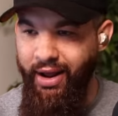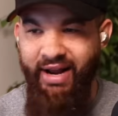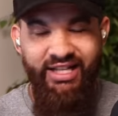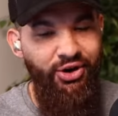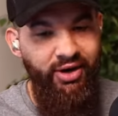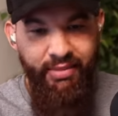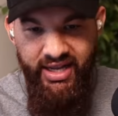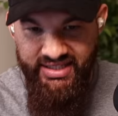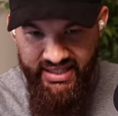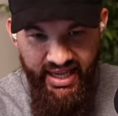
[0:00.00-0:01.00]
I'm not talking
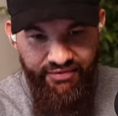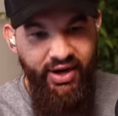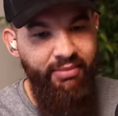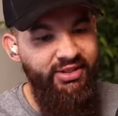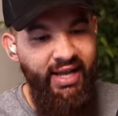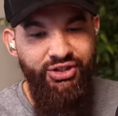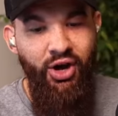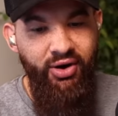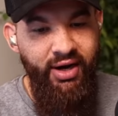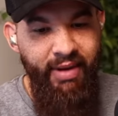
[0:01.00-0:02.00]
about slavery. I'm not
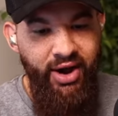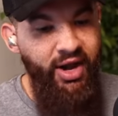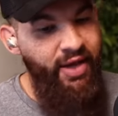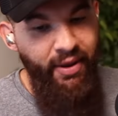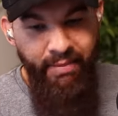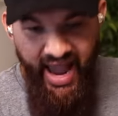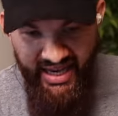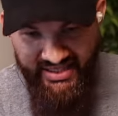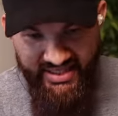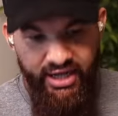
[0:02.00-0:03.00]
talking about the
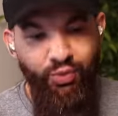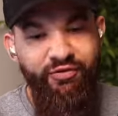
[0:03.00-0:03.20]
past sin.